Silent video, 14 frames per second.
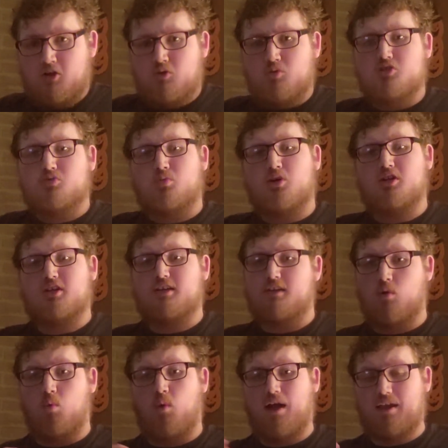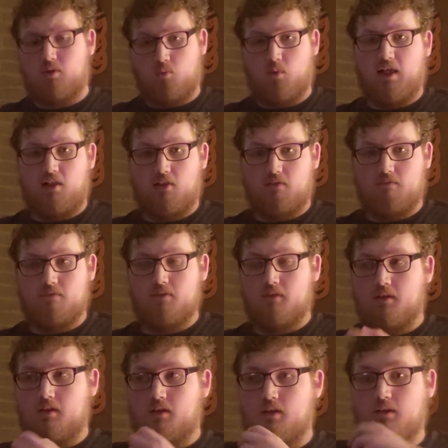which worked quite well.
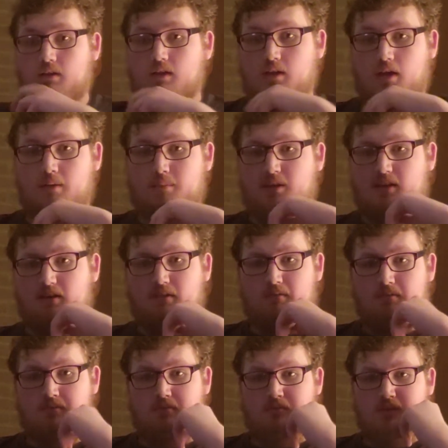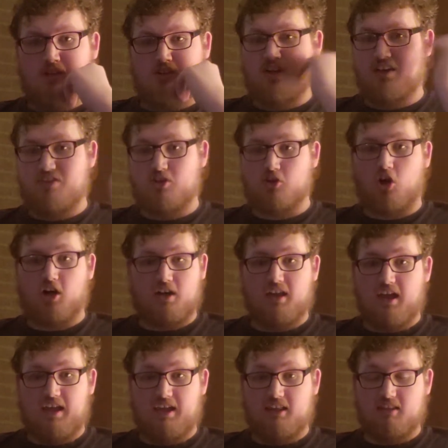I mean, created The Dark
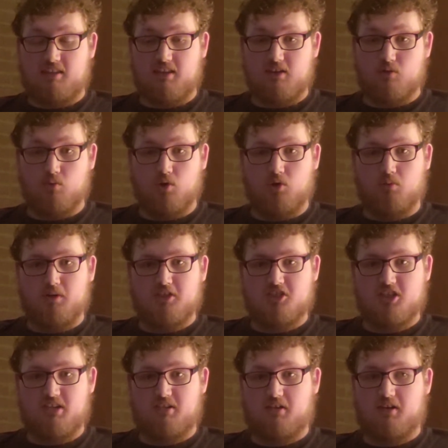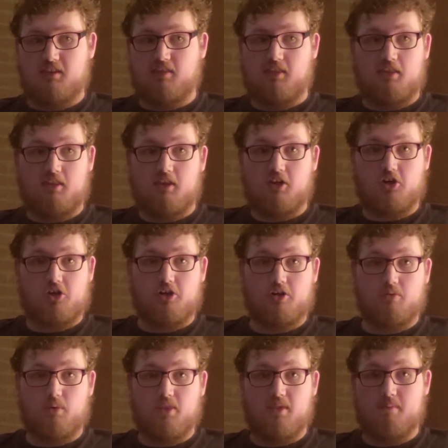Knight, its sequel, which is considered
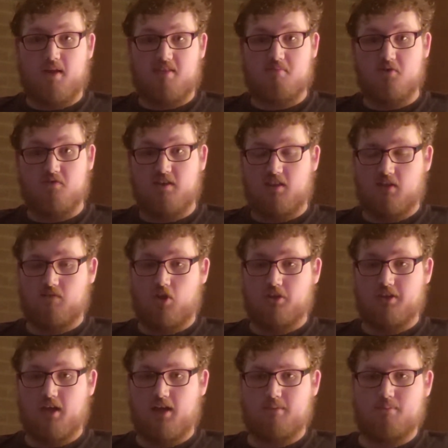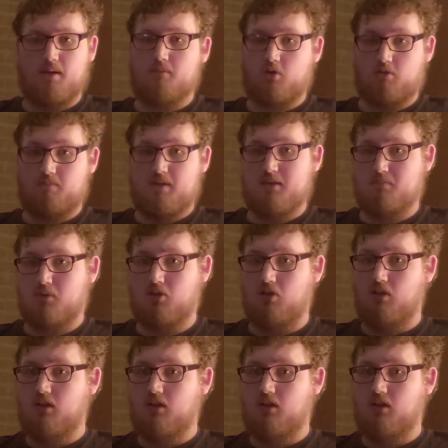one of the best movies of all time by most people.